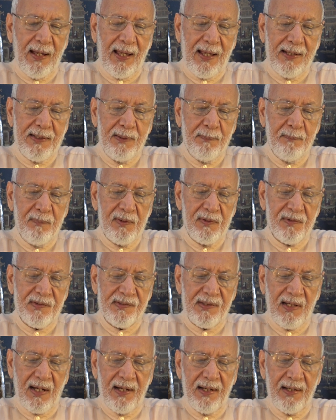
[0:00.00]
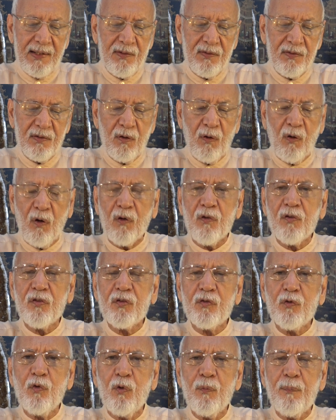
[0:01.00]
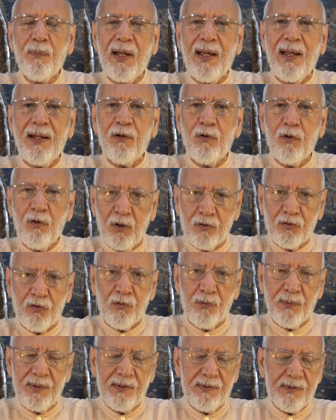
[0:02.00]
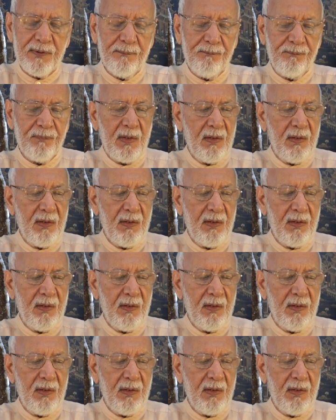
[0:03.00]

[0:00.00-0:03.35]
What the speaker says: Animal Signs, Horoscope, and Lotteries.